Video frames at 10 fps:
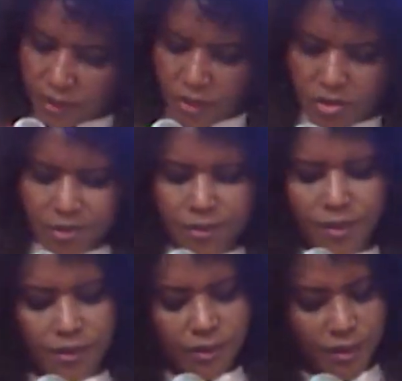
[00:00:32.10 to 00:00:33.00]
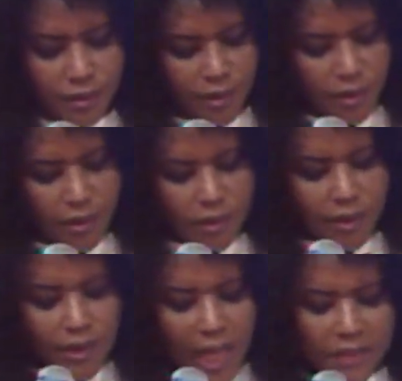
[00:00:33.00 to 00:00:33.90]
us
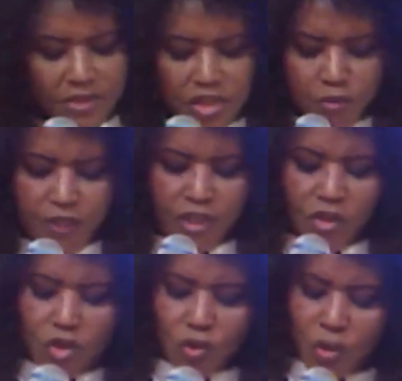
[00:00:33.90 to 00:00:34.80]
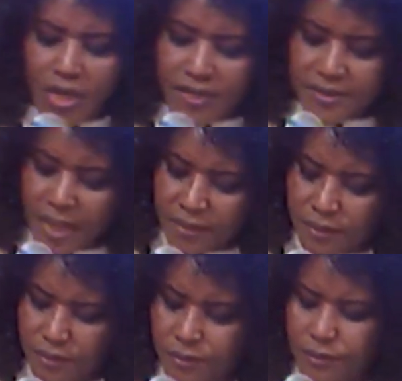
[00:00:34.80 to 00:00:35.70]
and He's bringing us understanding.